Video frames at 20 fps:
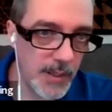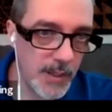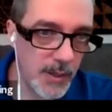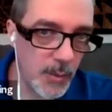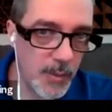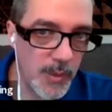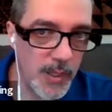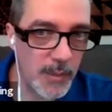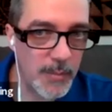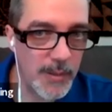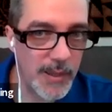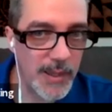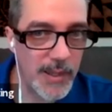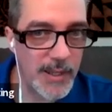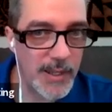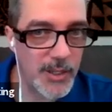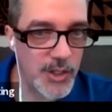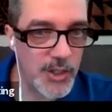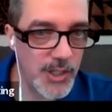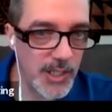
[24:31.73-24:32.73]
I'm going to open up
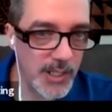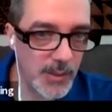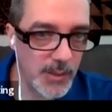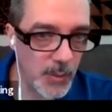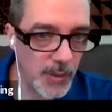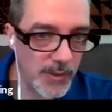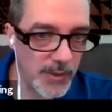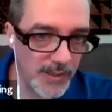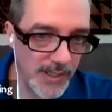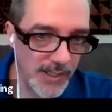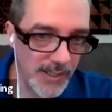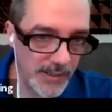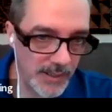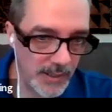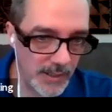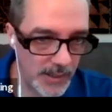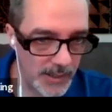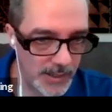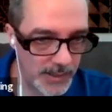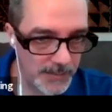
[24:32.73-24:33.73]
a sheet with a
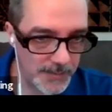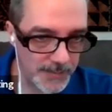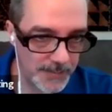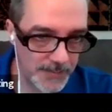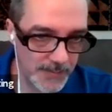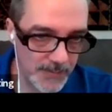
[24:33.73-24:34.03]
detail on it.